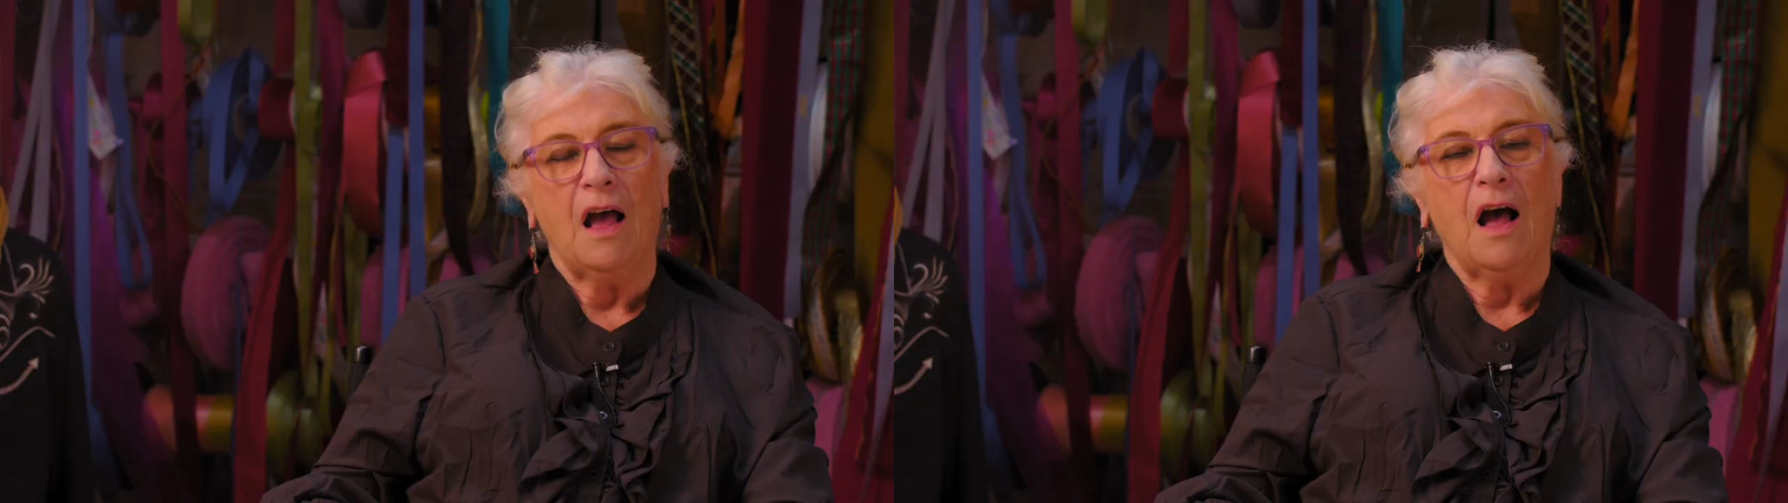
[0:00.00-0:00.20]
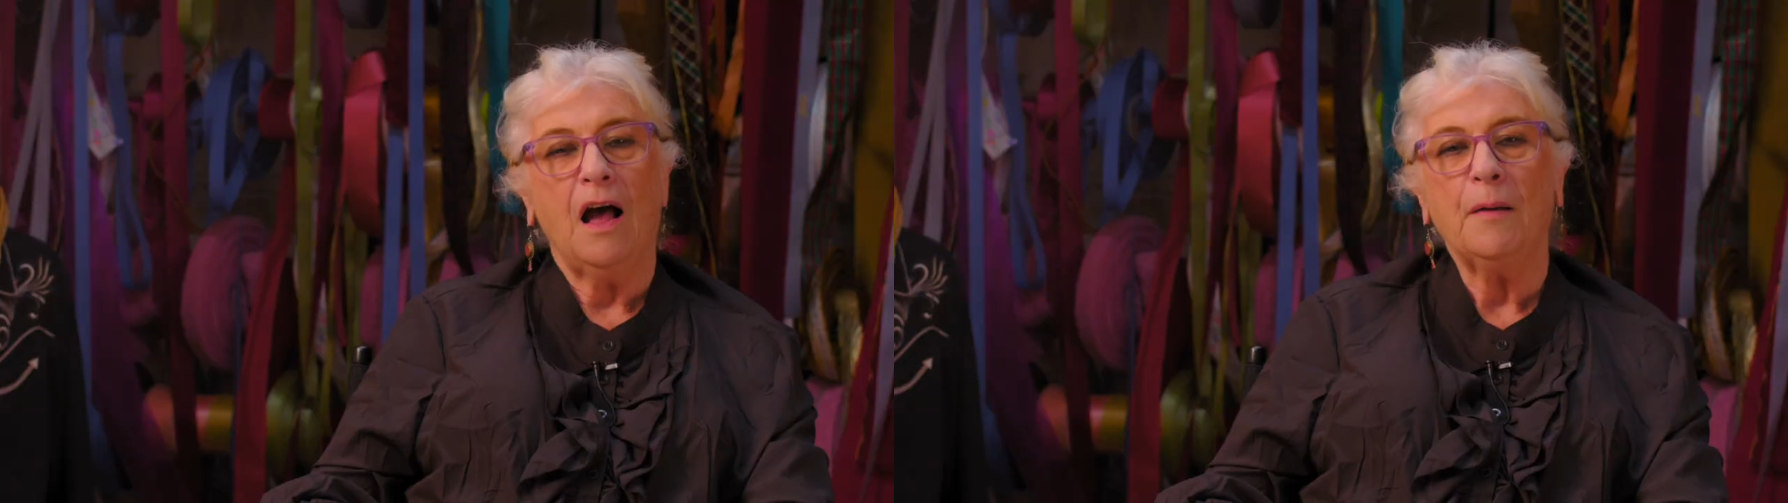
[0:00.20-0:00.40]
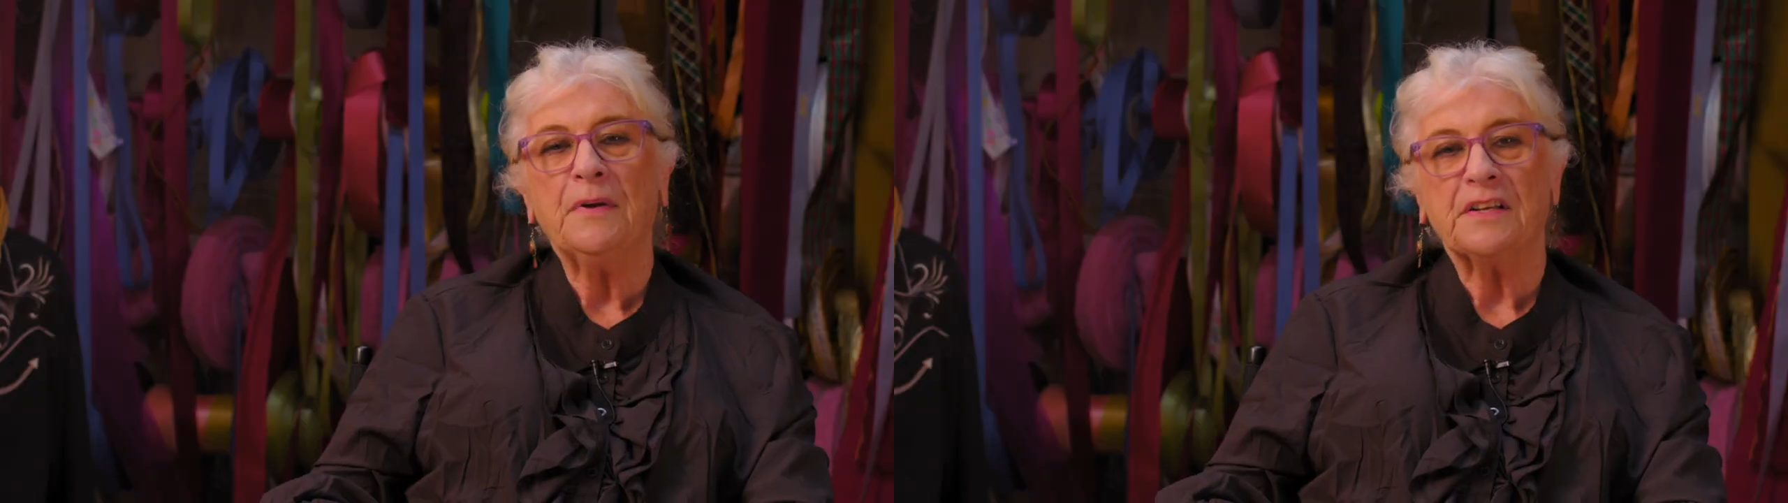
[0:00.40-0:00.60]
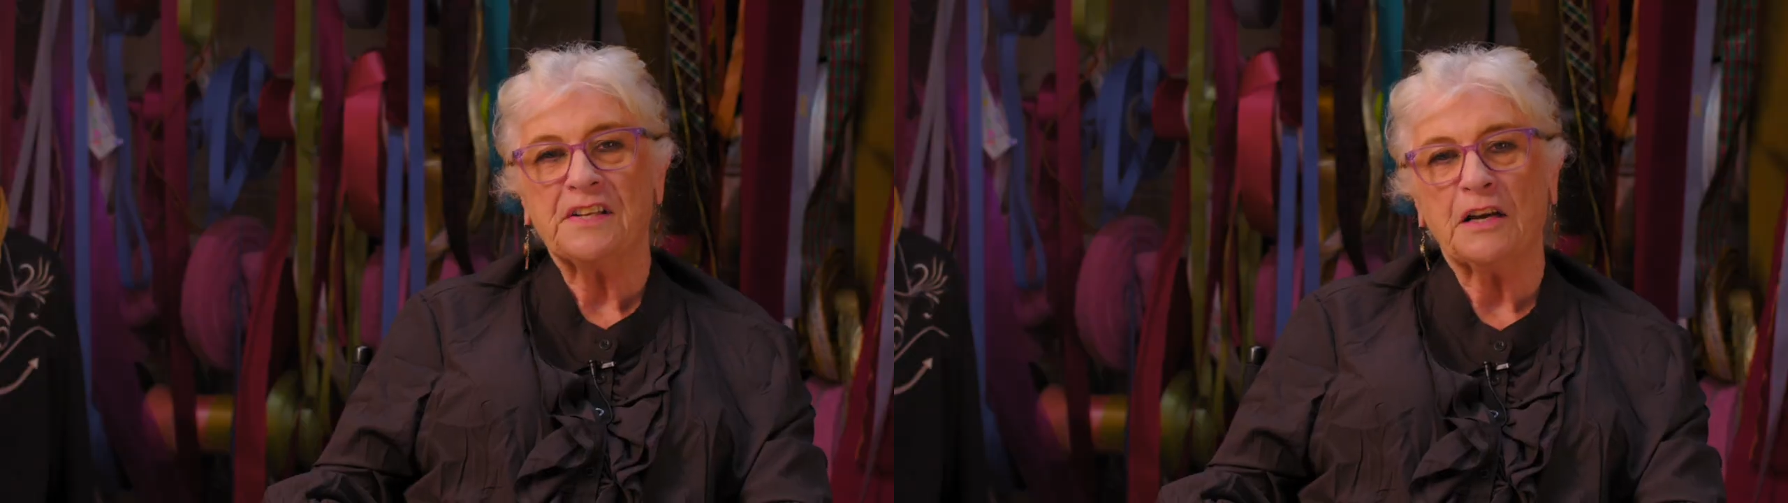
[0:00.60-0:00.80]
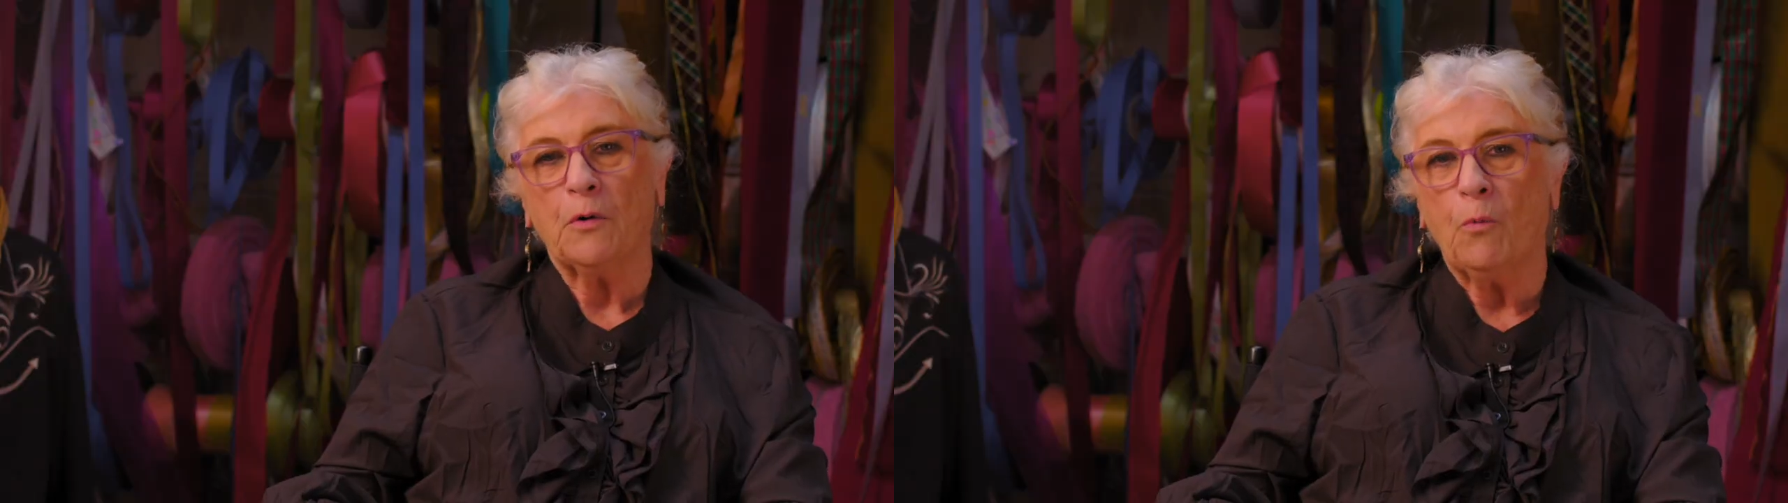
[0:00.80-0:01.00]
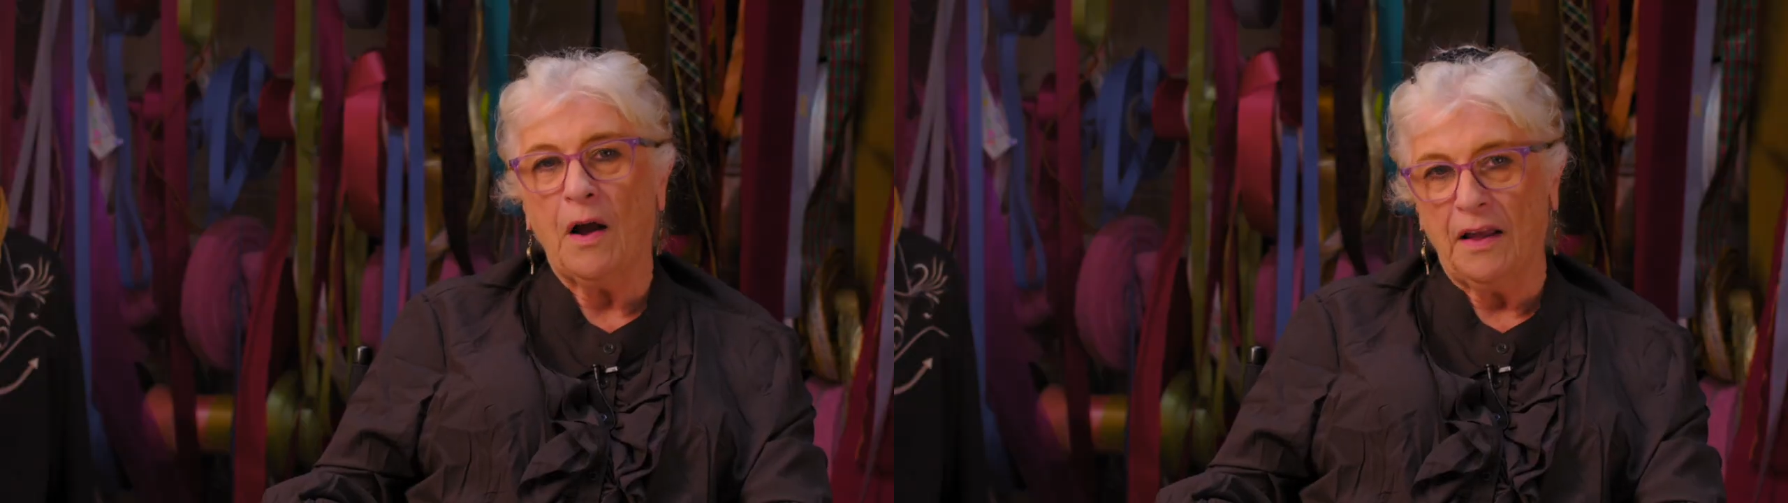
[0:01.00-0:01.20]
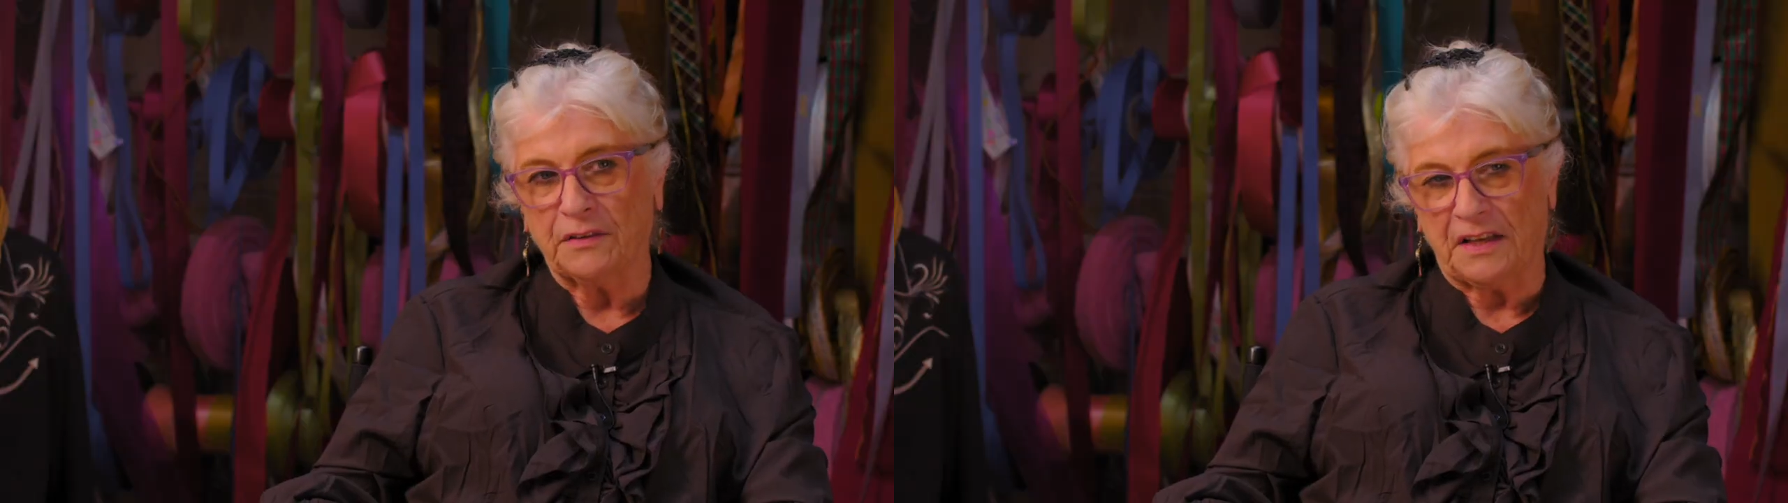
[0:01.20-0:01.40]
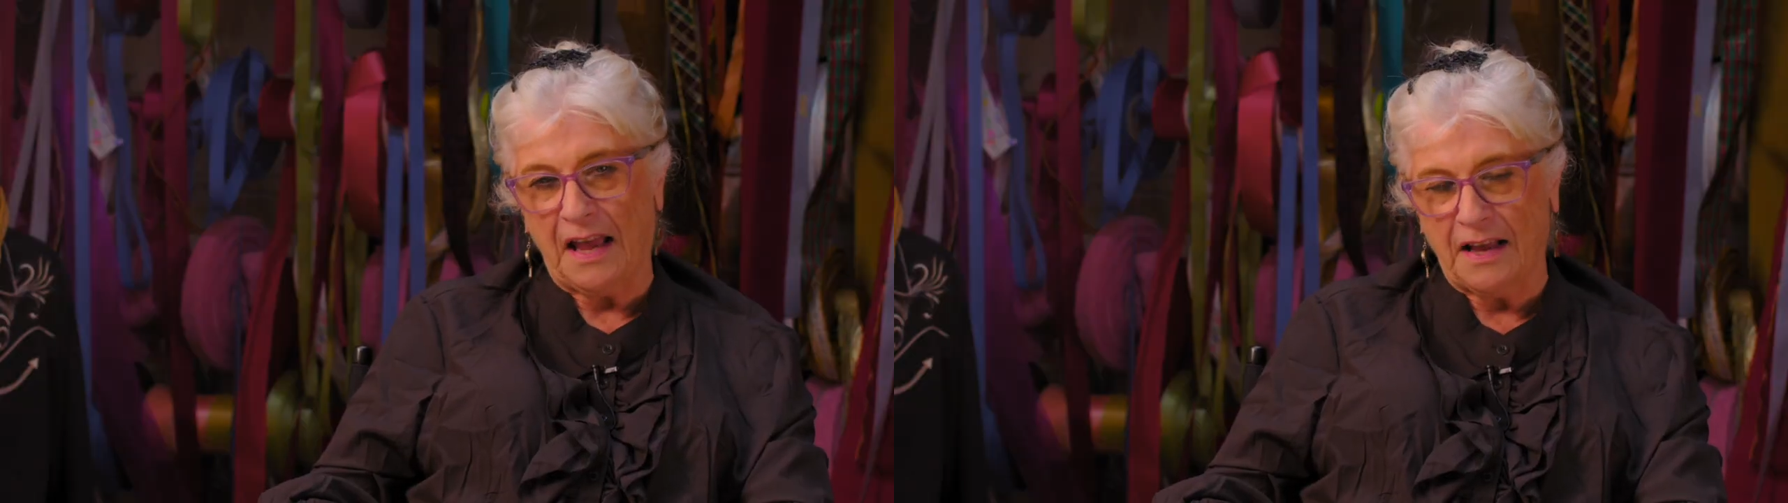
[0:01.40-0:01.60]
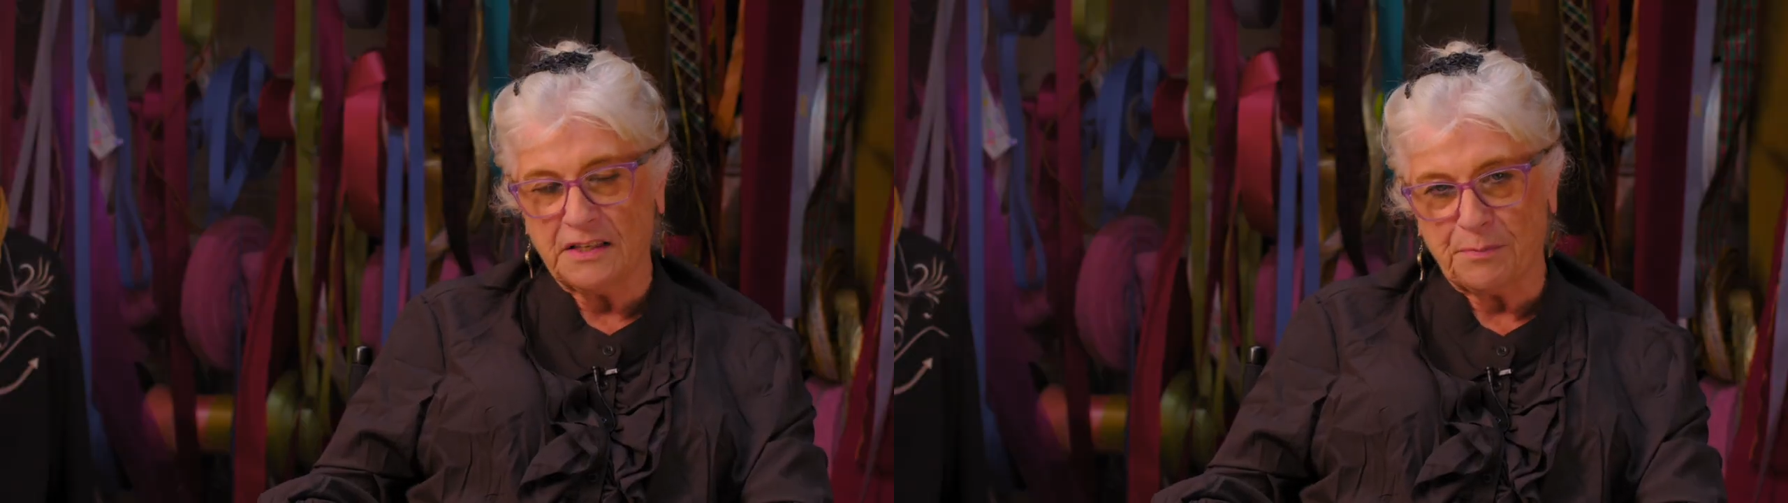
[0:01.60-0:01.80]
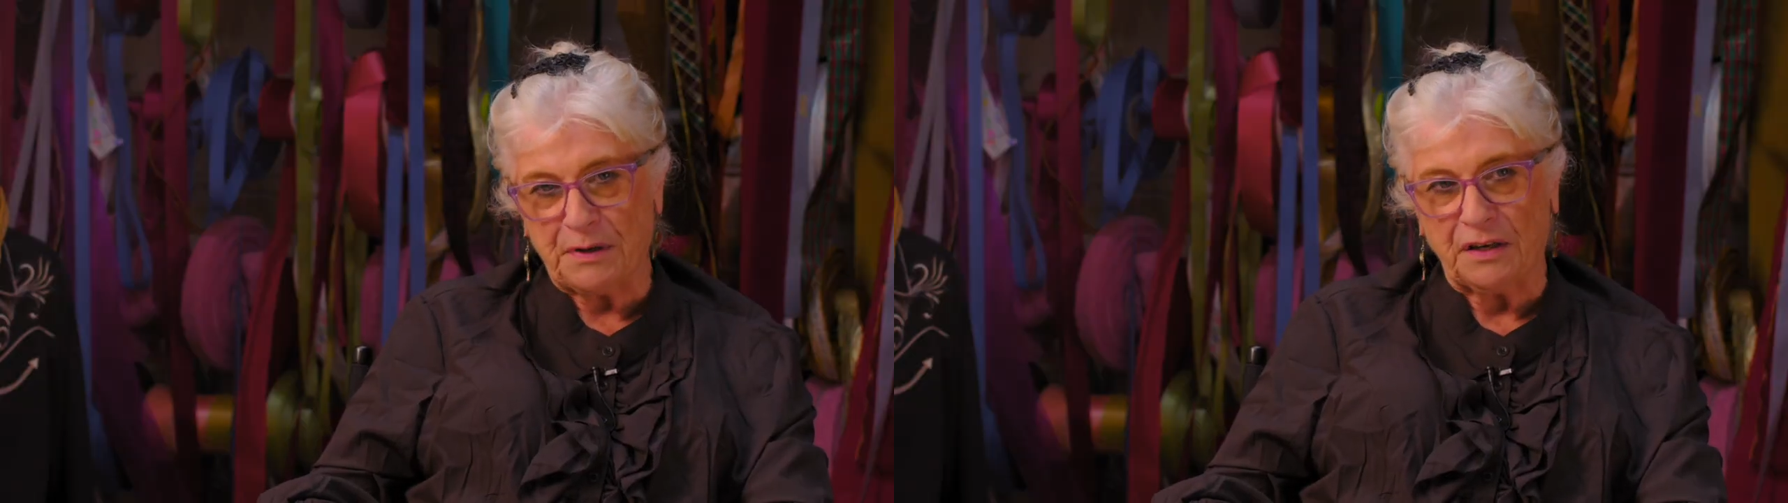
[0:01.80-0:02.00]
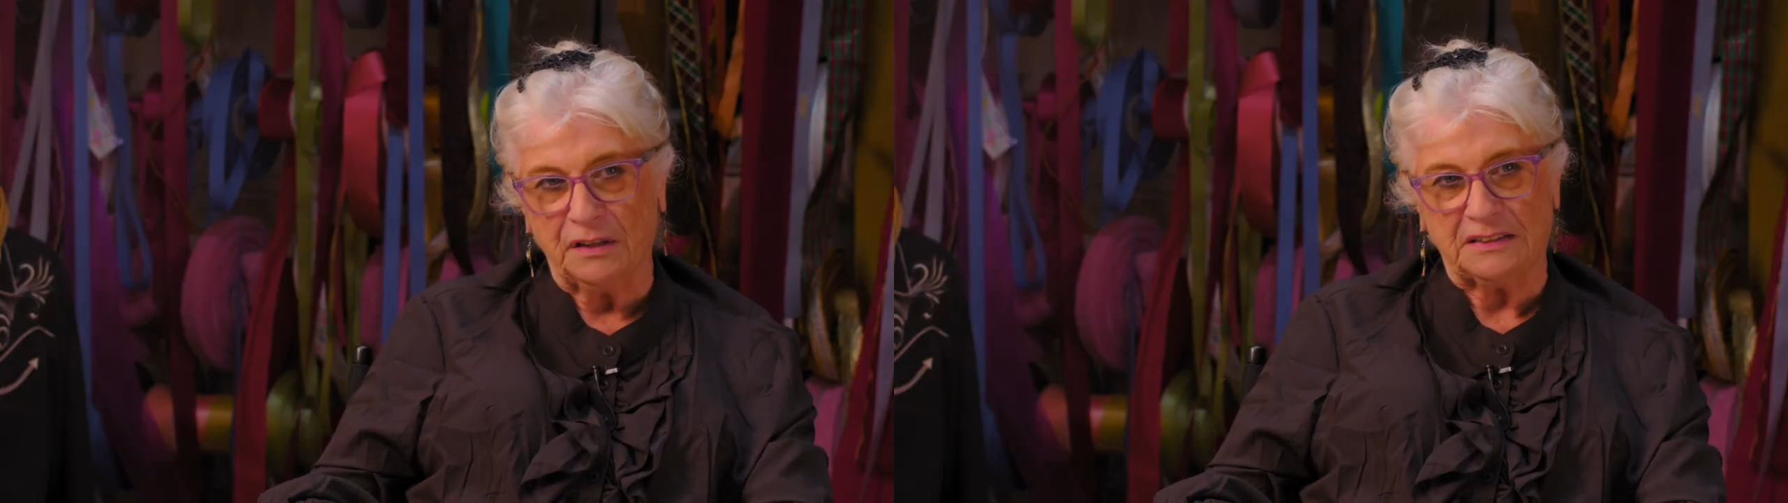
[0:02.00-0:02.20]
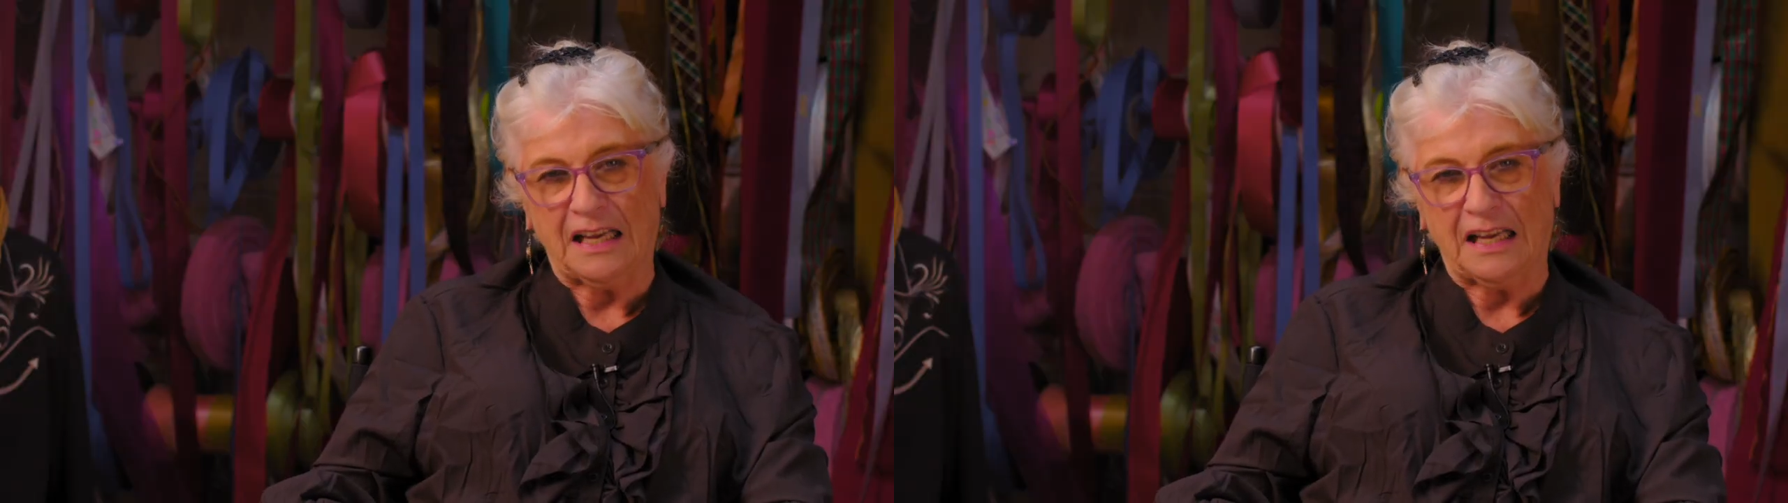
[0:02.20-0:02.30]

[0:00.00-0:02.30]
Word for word: I'm going to take a wild guess because